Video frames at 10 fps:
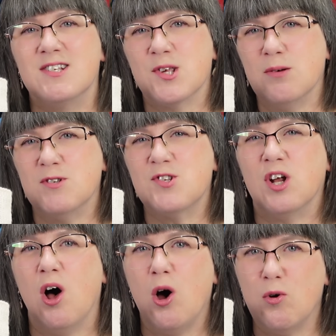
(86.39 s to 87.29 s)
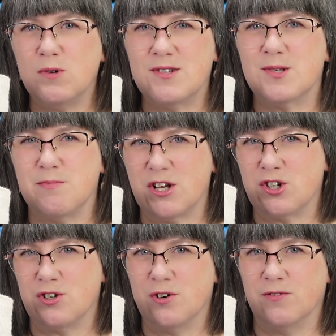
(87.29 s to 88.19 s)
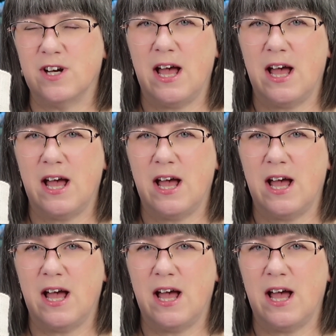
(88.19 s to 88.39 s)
It's almost always measured over